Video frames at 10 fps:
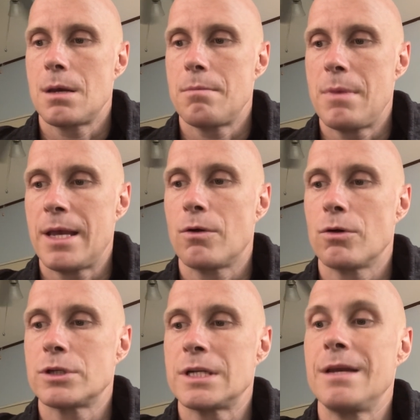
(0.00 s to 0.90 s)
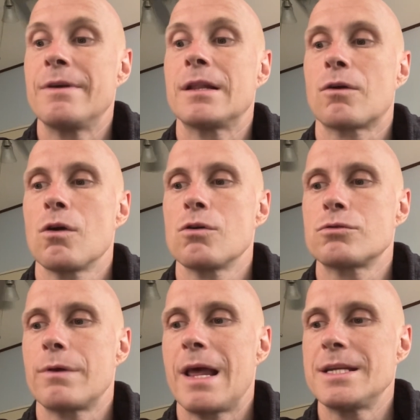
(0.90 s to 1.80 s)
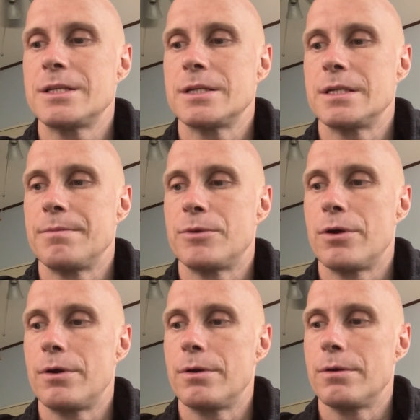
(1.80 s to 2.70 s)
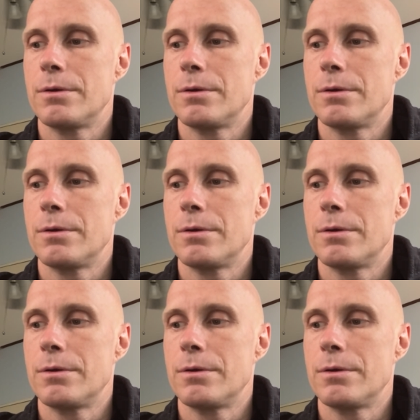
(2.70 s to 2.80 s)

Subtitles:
may cause even the close relationship turn